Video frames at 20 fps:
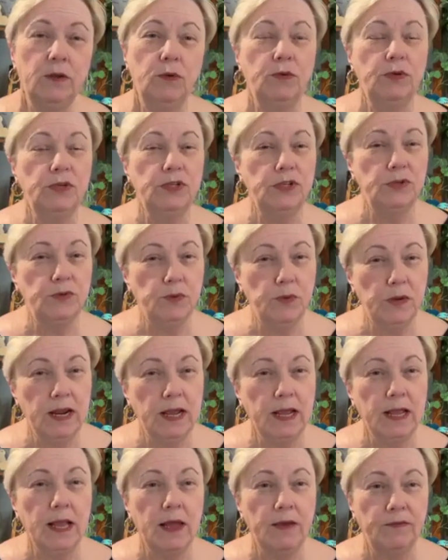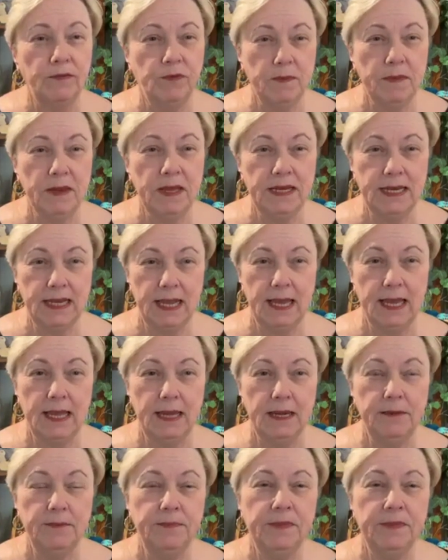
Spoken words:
which is what I got from my dad,